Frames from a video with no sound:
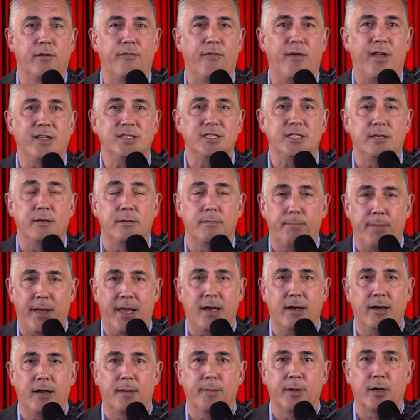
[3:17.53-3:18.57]
facing
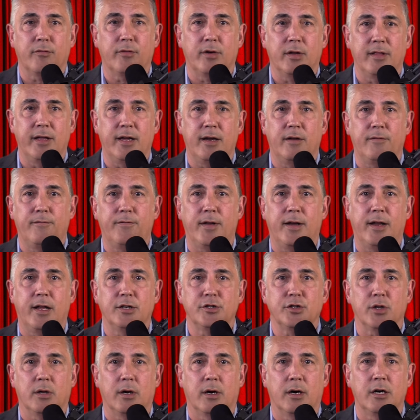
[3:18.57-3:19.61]
pandemic-related
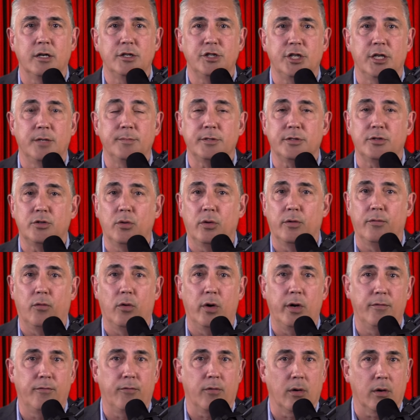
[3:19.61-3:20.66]
financial hardships to
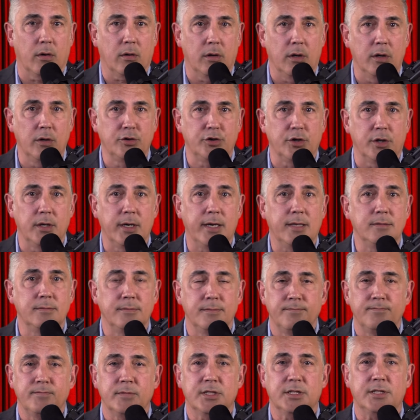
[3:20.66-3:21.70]
avoid foreclosure and
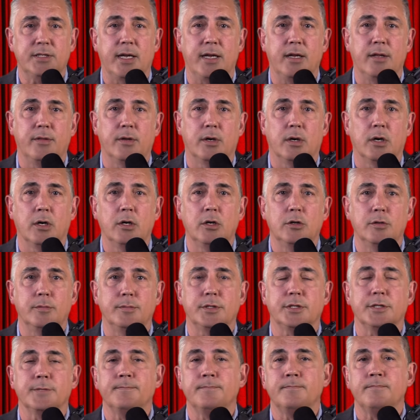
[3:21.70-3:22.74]
stay in their
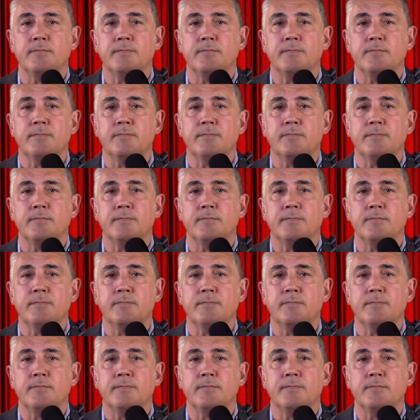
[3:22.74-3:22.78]
homes.